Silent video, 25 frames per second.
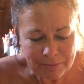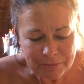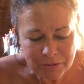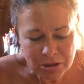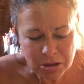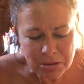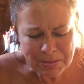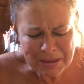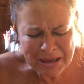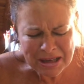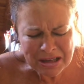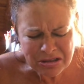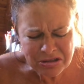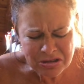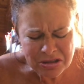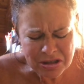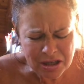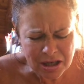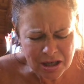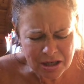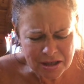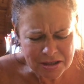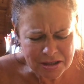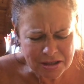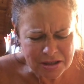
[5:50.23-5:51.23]
tomato
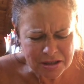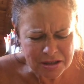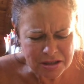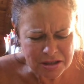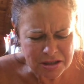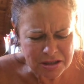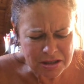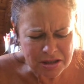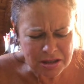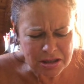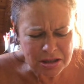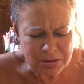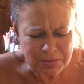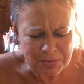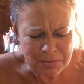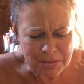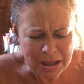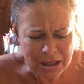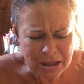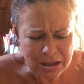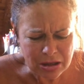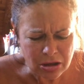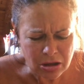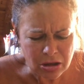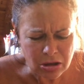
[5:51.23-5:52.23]
sauces,
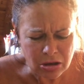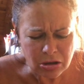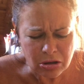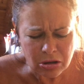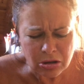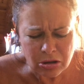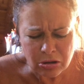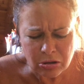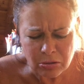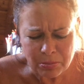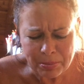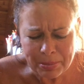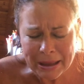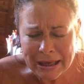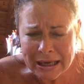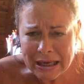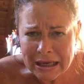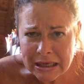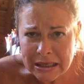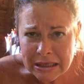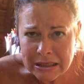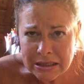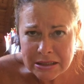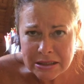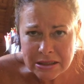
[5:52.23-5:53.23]
tomato
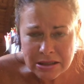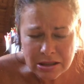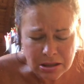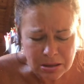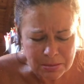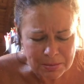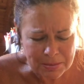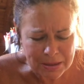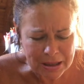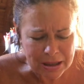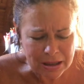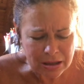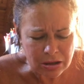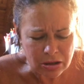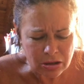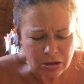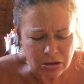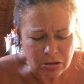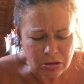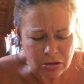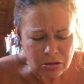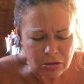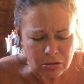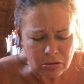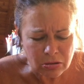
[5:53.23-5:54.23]
paste,
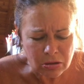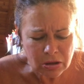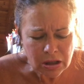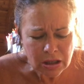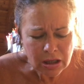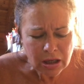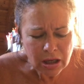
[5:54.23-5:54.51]
tomato